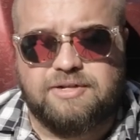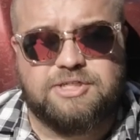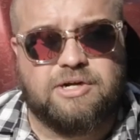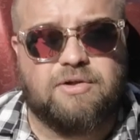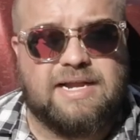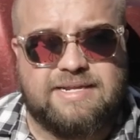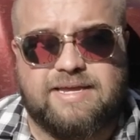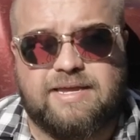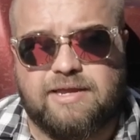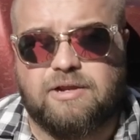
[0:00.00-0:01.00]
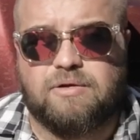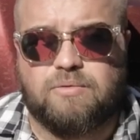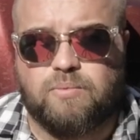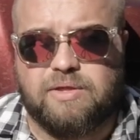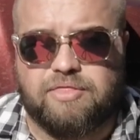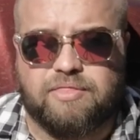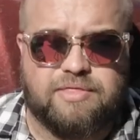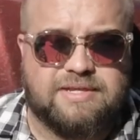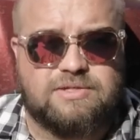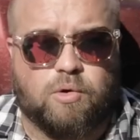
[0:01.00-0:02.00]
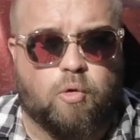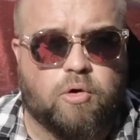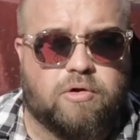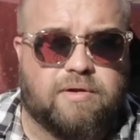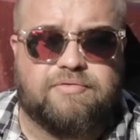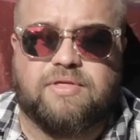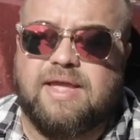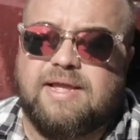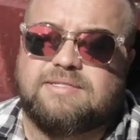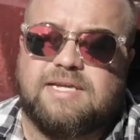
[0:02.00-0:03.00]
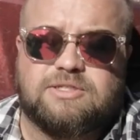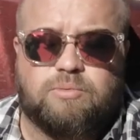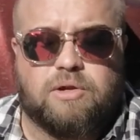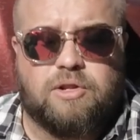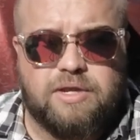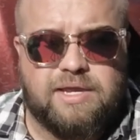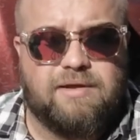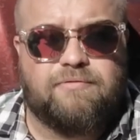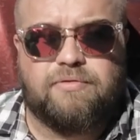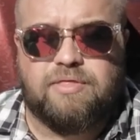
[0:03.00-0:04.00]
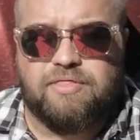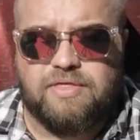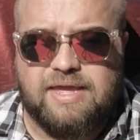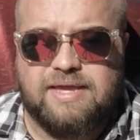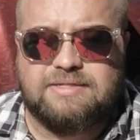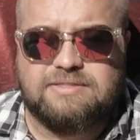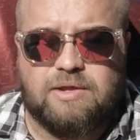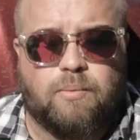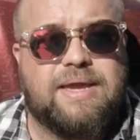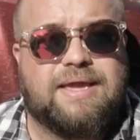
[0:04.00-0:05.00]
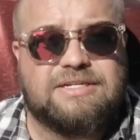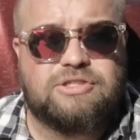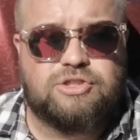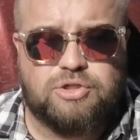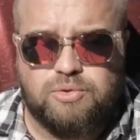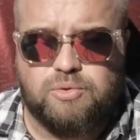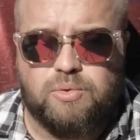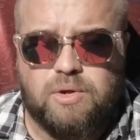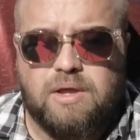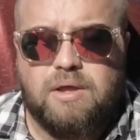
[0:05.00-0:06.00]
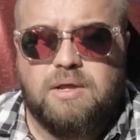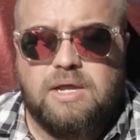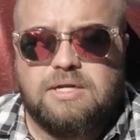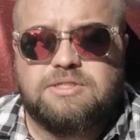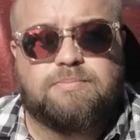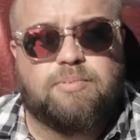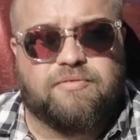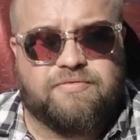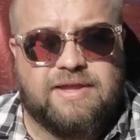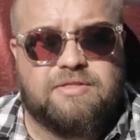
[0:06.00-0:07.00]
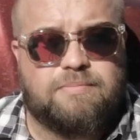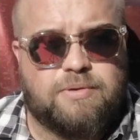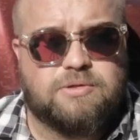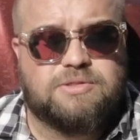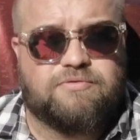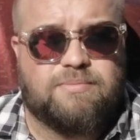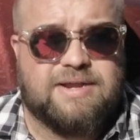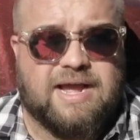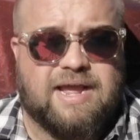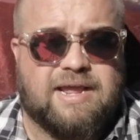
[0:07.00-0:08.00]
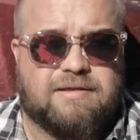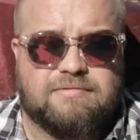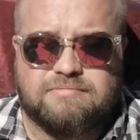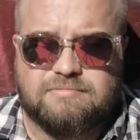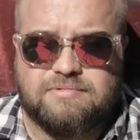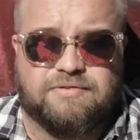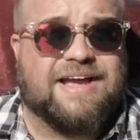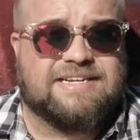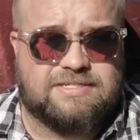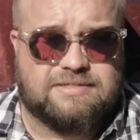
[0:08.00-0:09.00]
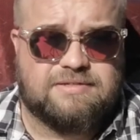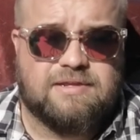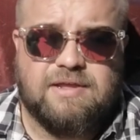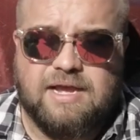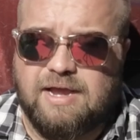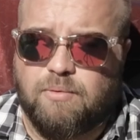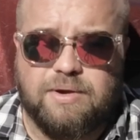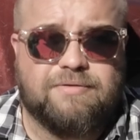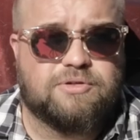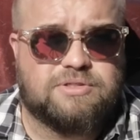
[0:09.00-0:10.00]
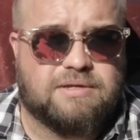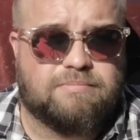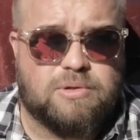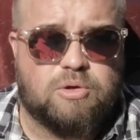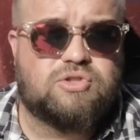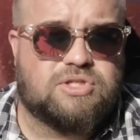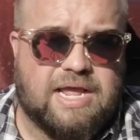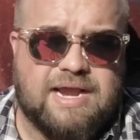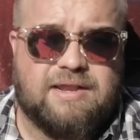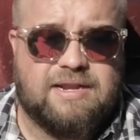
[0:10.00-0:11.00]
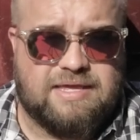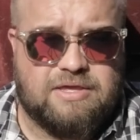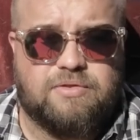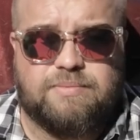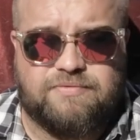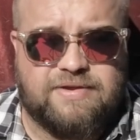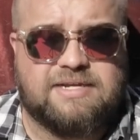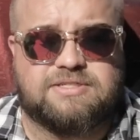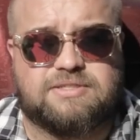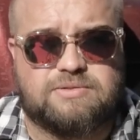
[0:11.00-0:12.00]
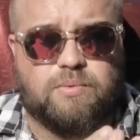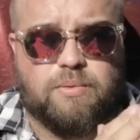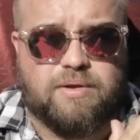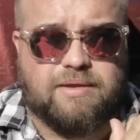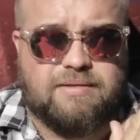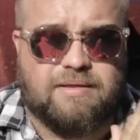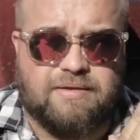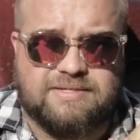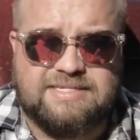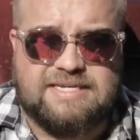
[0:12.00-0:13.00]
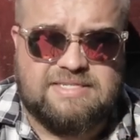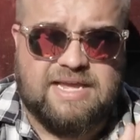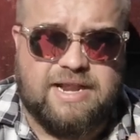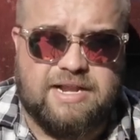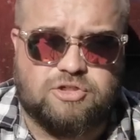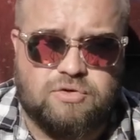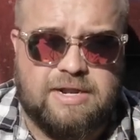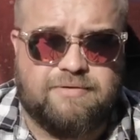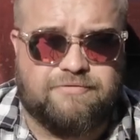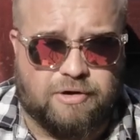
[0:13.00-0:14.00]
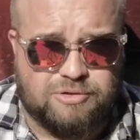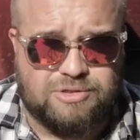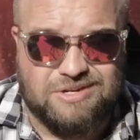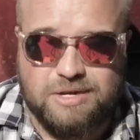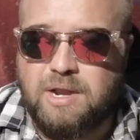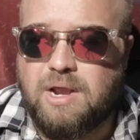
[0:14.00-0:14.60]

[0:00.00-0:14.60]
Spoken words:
General idea here with this order of things is we're looking for the things that we can do to prevent the person from dying the fastest. Whatever's the most likely to kill them the fastest, we want to assess that and treat it first,